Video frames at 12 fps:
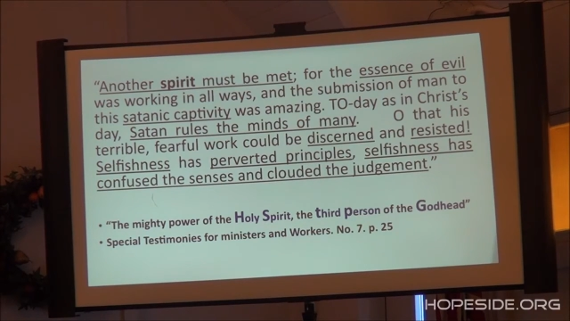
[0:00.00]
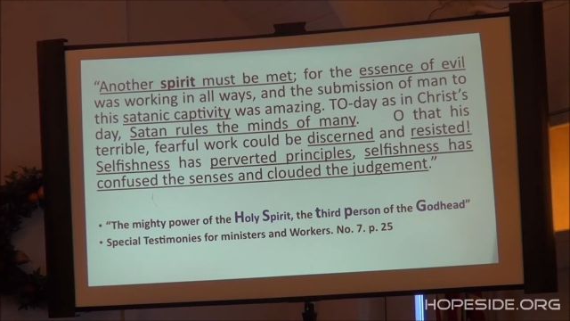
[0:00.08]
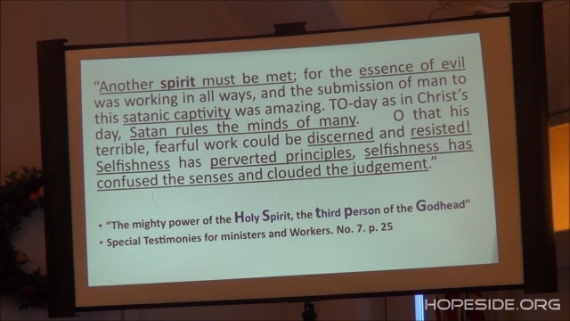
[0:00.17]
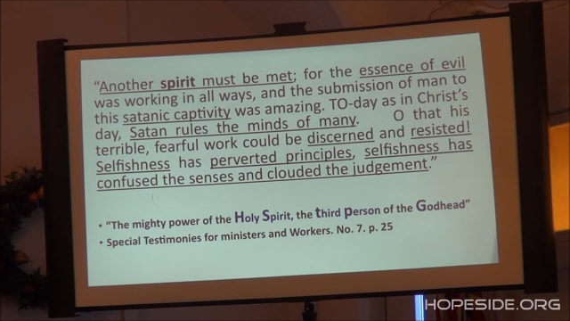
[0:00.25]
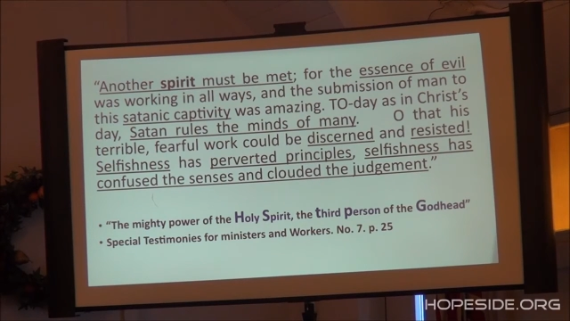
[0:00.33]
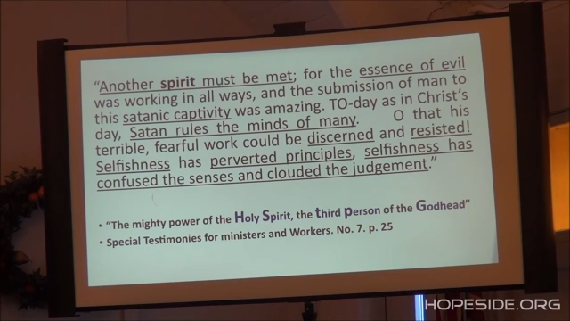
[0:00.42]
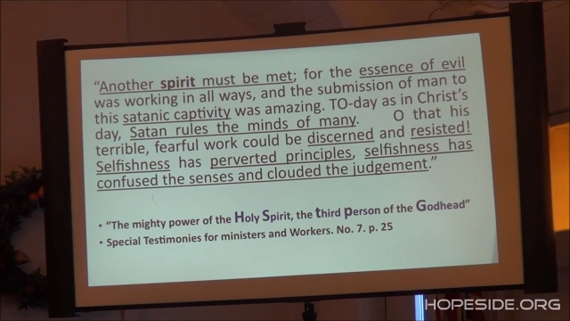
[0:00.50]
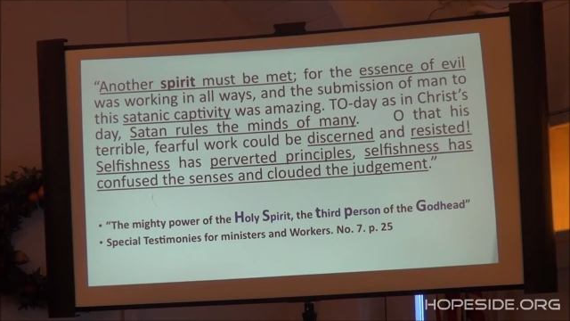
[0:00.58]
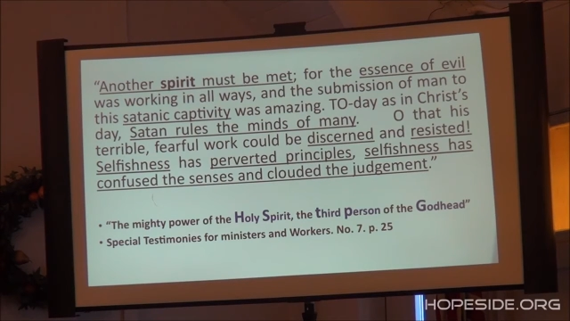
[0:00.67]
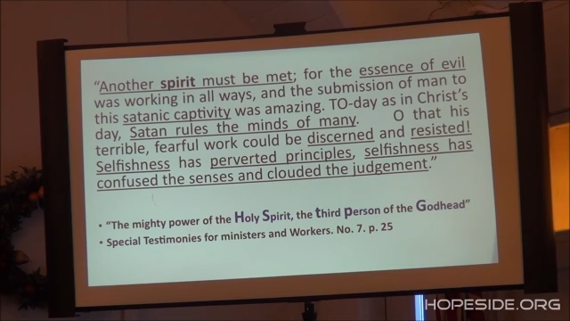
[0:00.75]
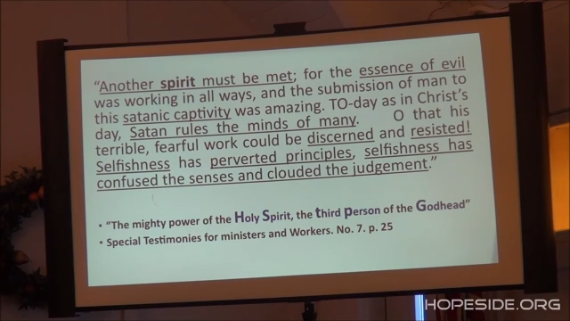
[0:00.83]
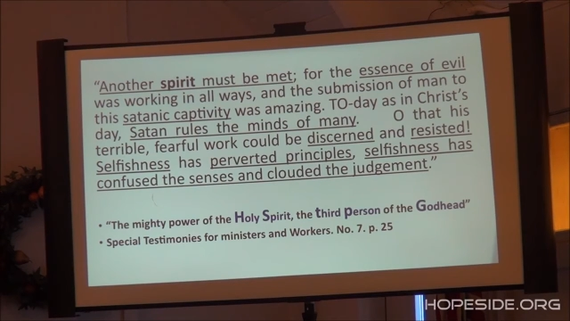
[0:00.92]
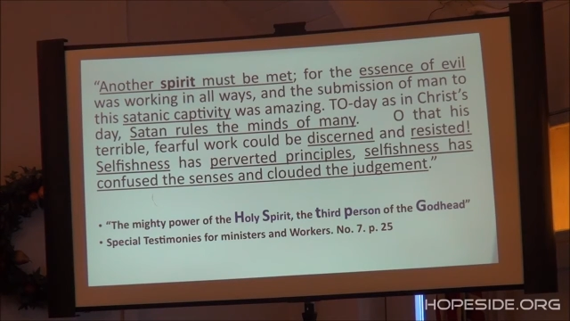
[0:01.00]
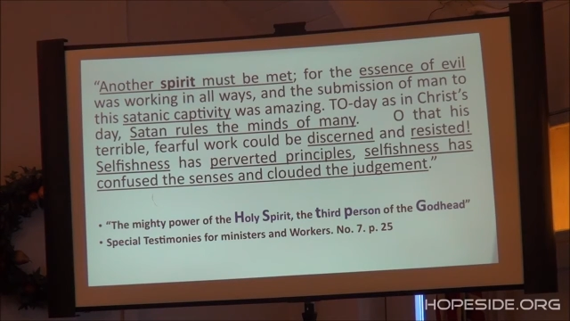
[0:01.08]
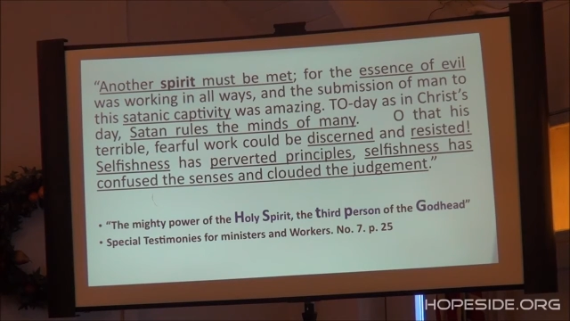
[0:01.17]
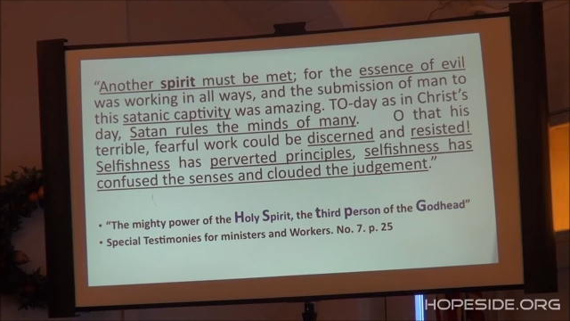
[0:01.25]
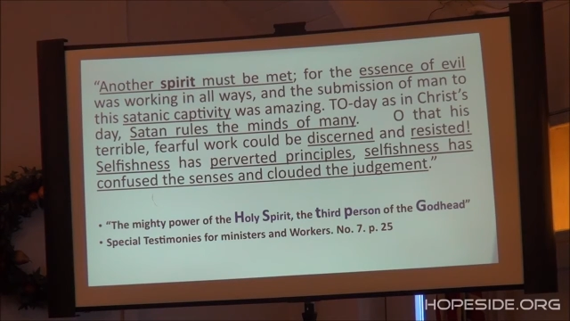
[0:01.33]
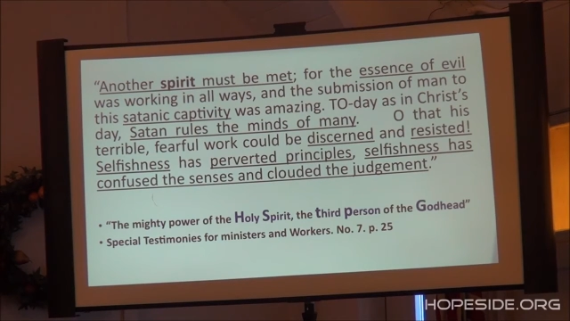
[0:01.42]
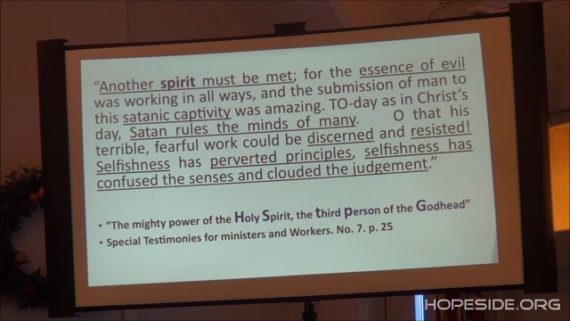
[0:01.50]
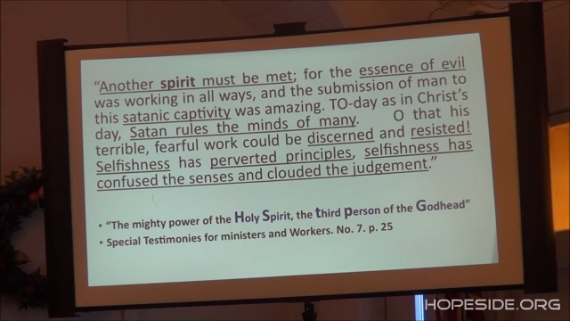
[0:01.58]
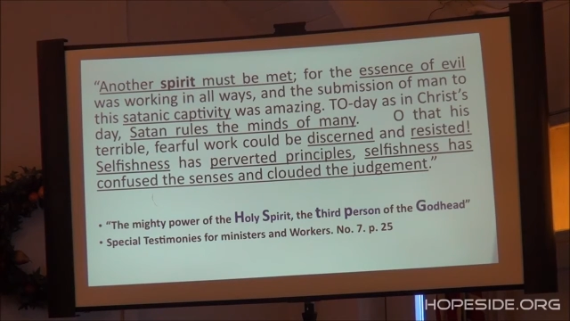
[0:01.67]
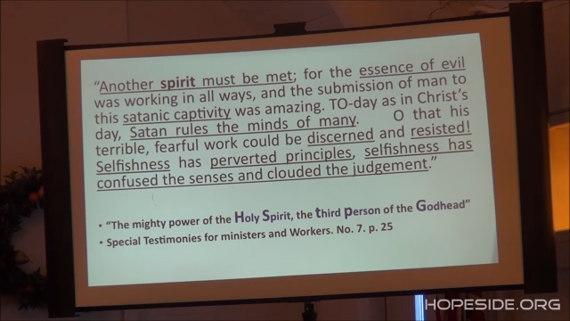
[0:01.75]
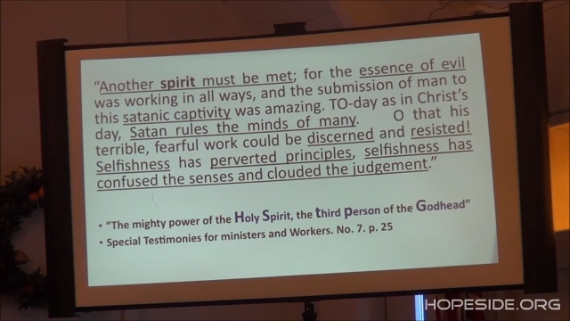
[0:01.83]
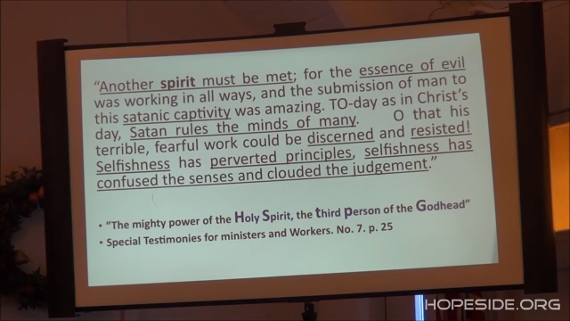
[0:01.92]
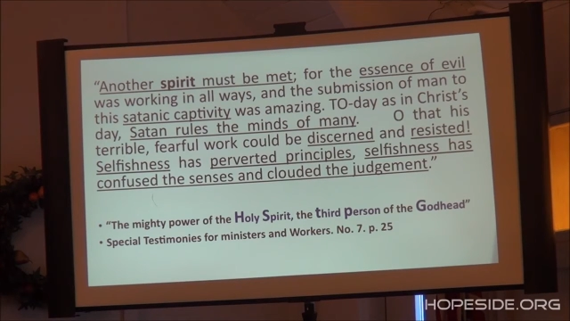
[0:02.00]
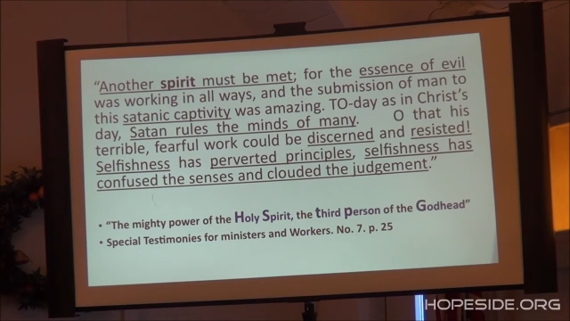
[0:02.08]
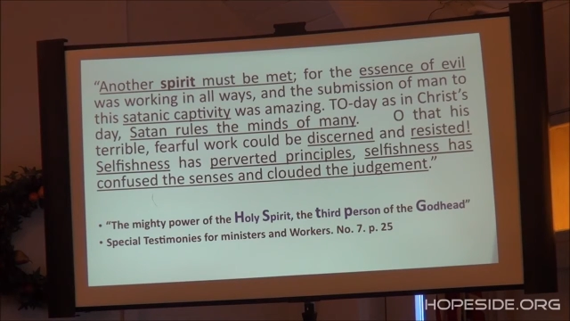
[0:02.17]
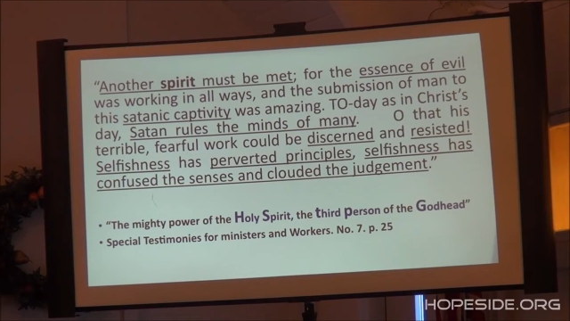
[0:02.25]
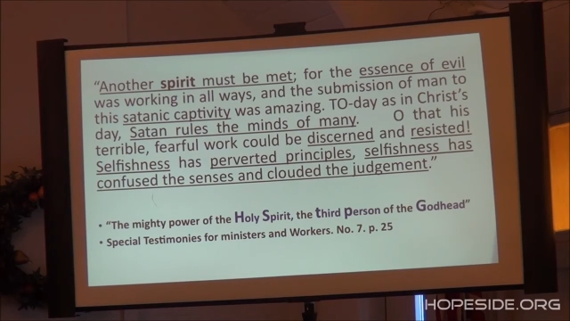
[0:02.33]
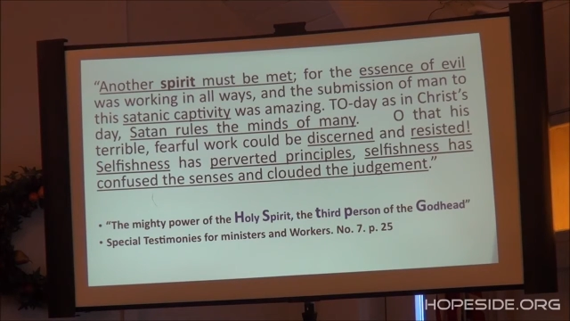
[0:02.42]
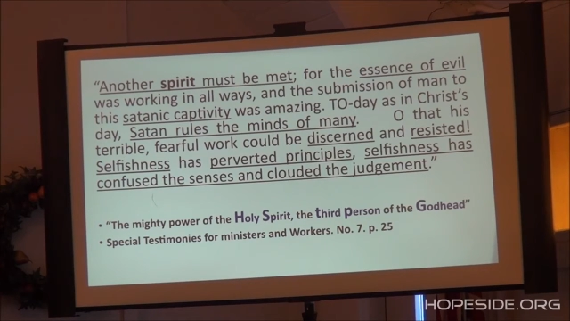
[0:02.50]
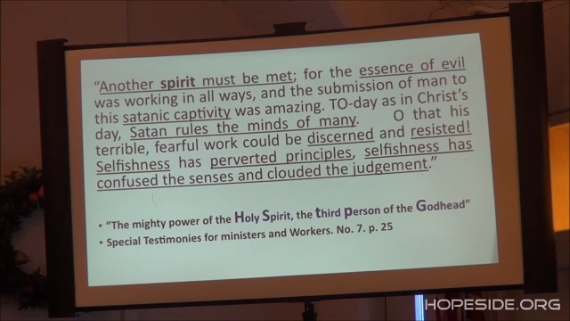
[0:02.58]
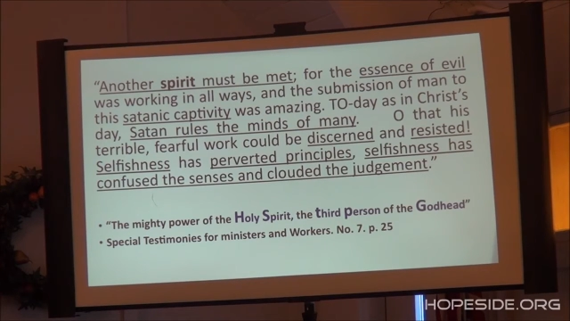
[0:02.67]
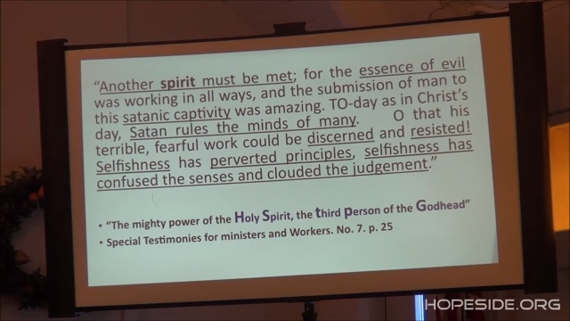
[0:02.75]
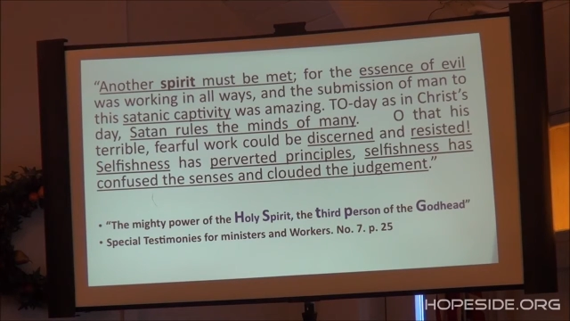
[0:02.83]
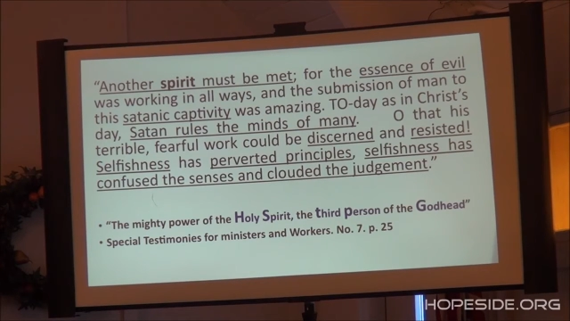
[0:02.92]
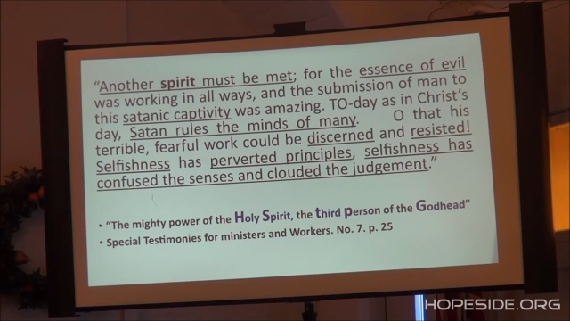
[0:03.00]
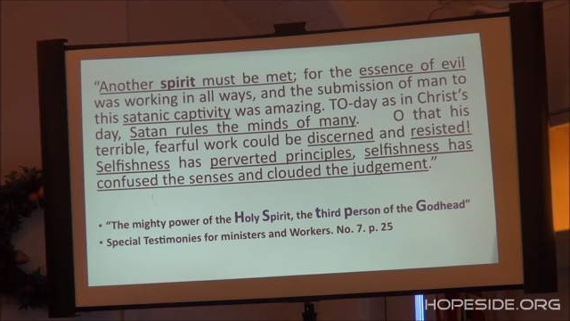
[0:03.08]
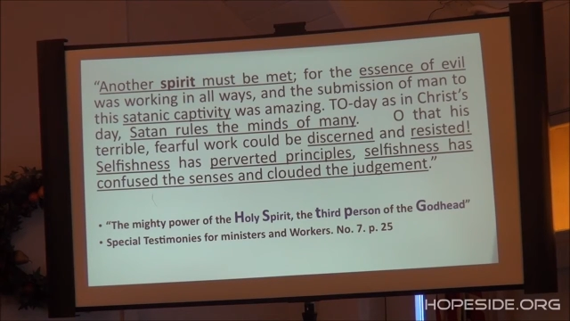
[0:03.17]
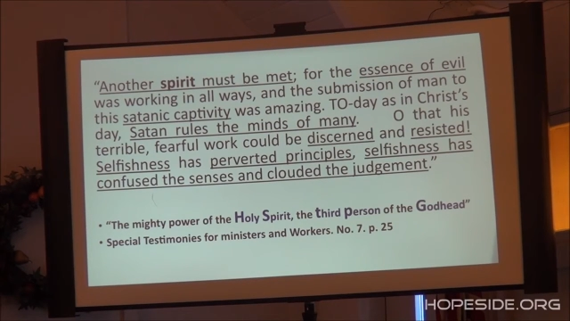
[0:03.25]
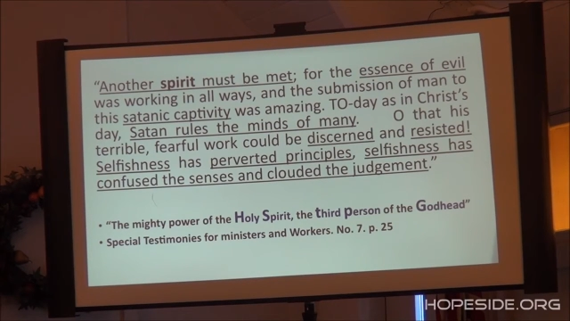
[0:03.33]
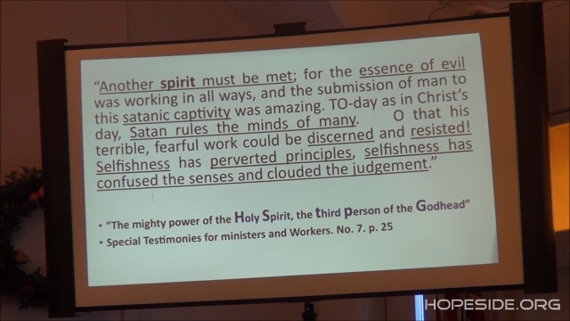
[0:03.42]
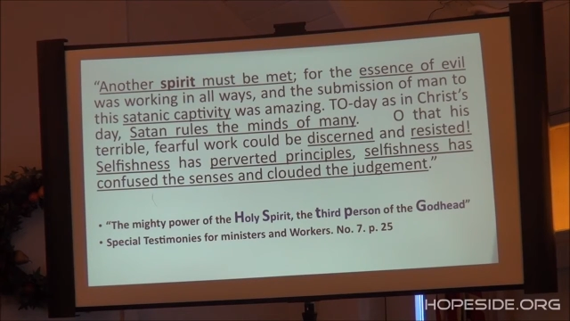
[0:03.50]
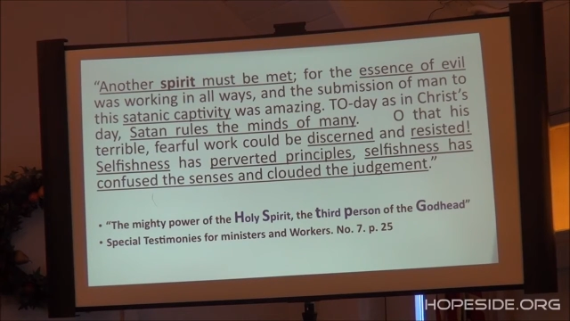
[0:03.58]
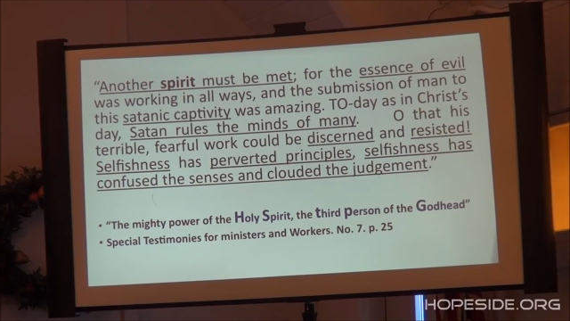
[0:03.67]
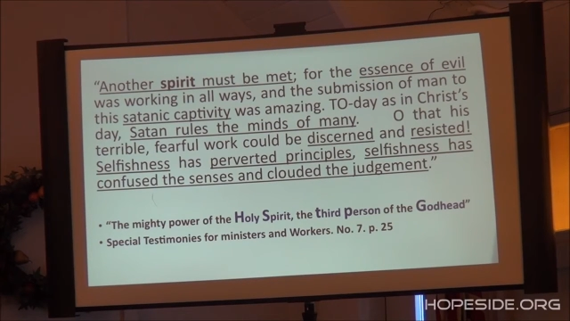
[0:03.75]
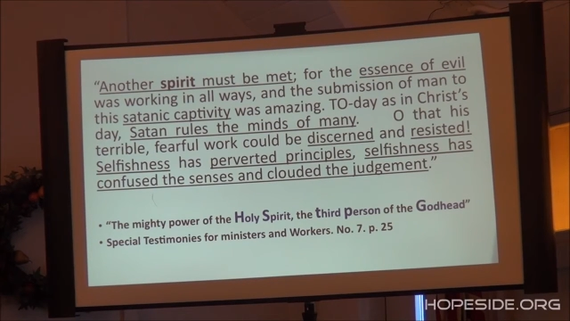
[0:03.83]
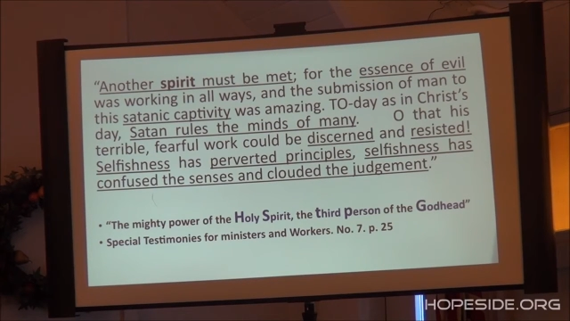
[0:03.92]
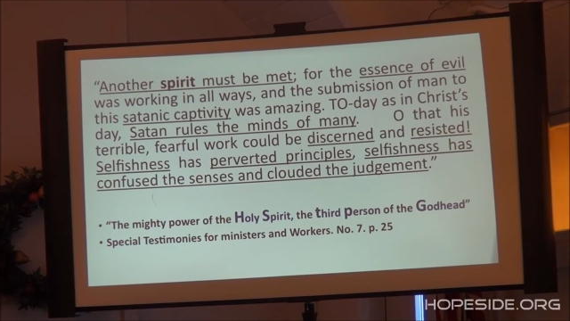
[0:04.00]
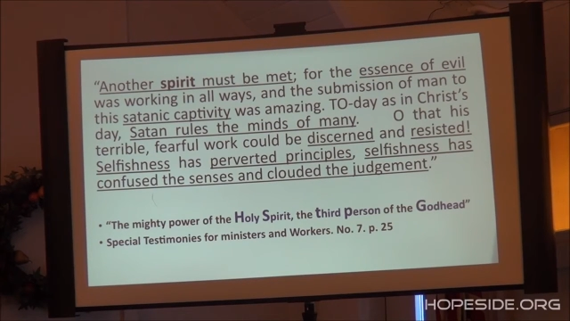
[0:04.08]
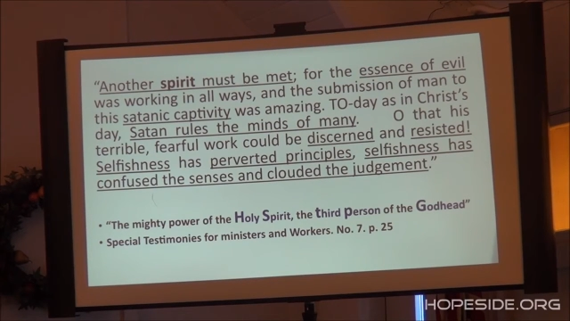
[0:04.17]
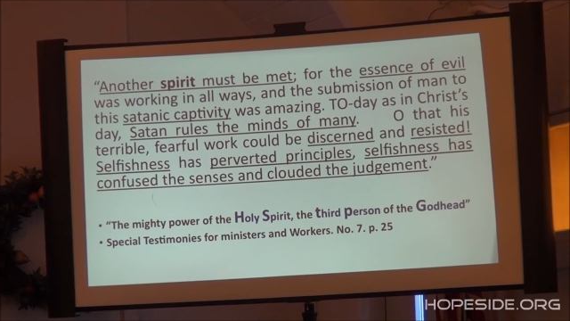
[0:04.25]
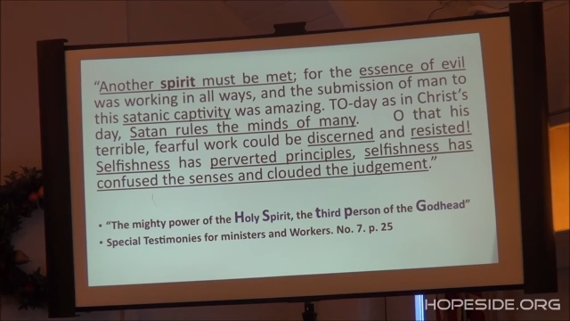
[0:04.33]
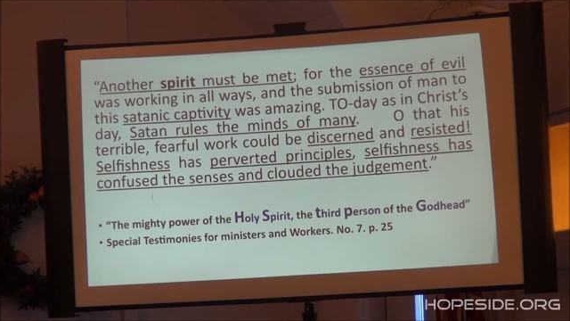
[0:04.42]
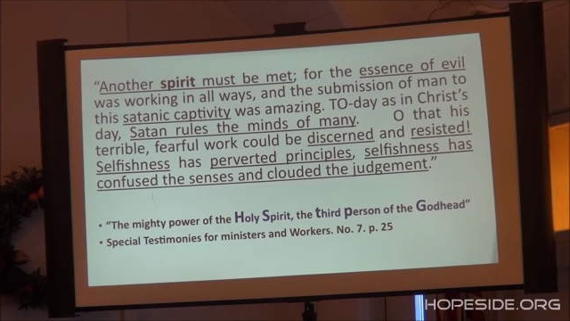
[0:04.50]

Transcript: Nobody's mouth can be seen.